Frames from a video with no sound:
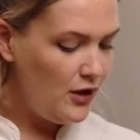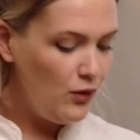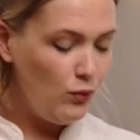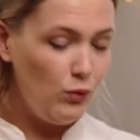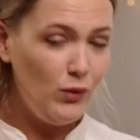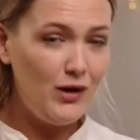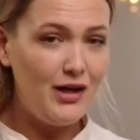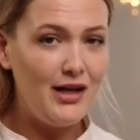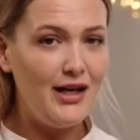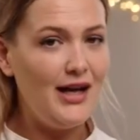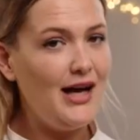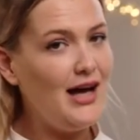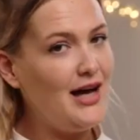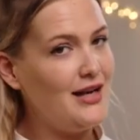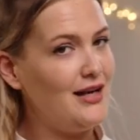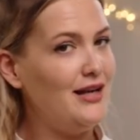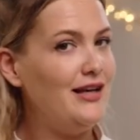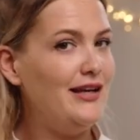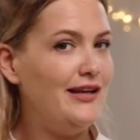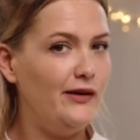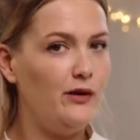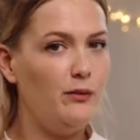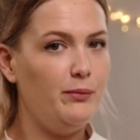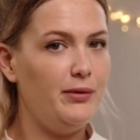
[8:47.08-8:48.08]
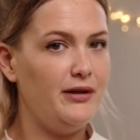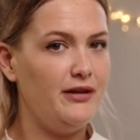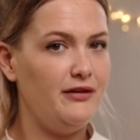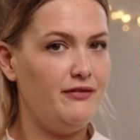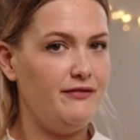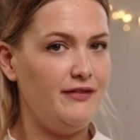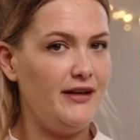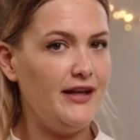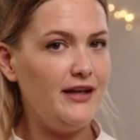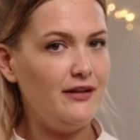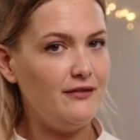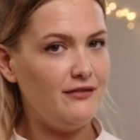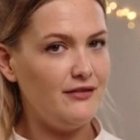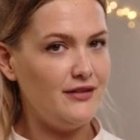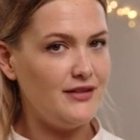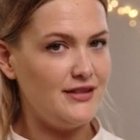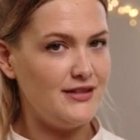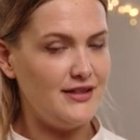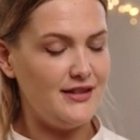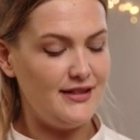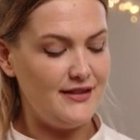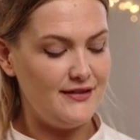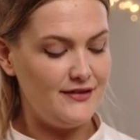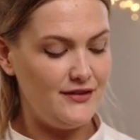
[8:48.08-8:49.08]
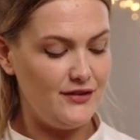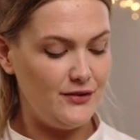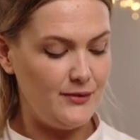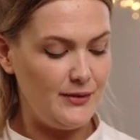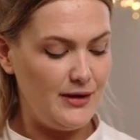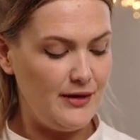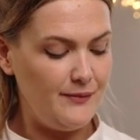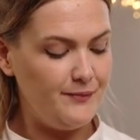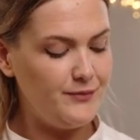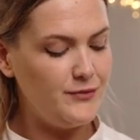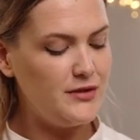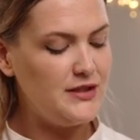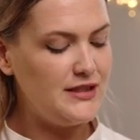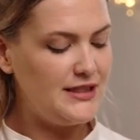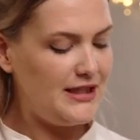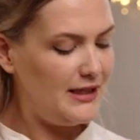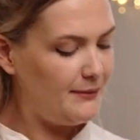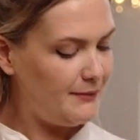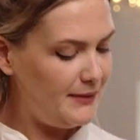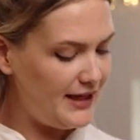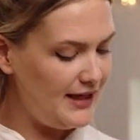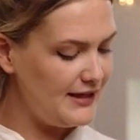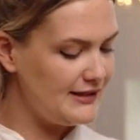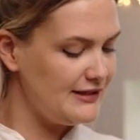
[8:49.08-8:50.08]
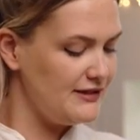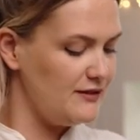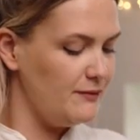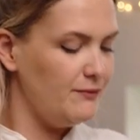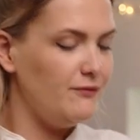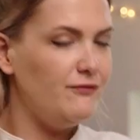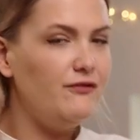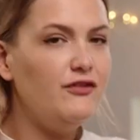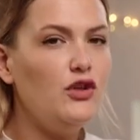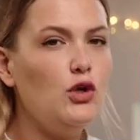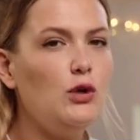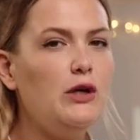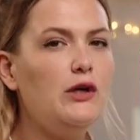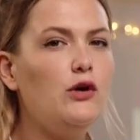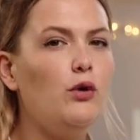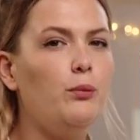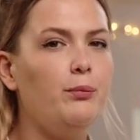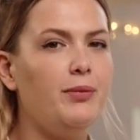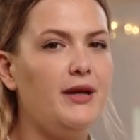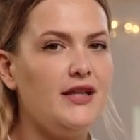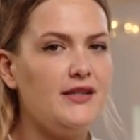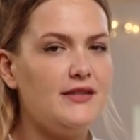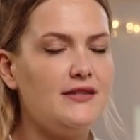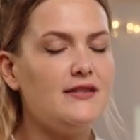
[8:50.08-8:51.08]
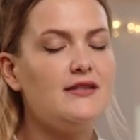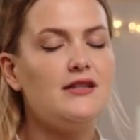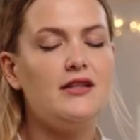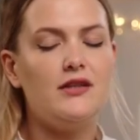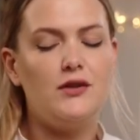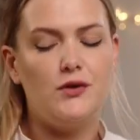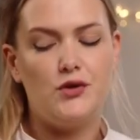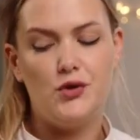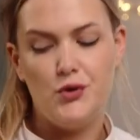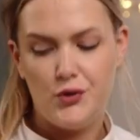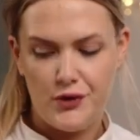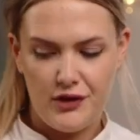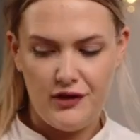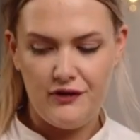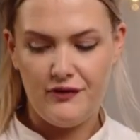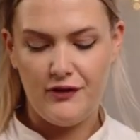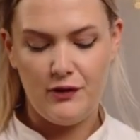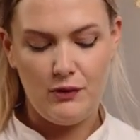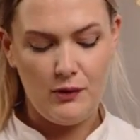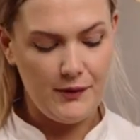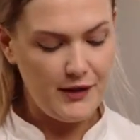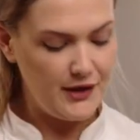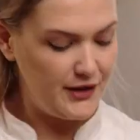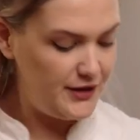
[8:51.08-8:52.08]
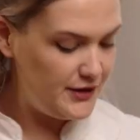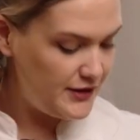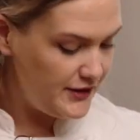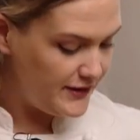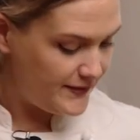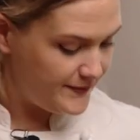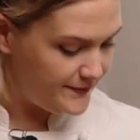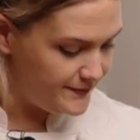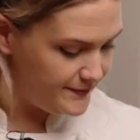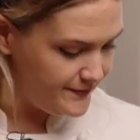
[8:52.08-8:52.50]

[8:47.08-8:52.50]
We're gonna add a little bit of flavour into this as well. So let me get some few little bits and I'll talk you through what we're gonna do.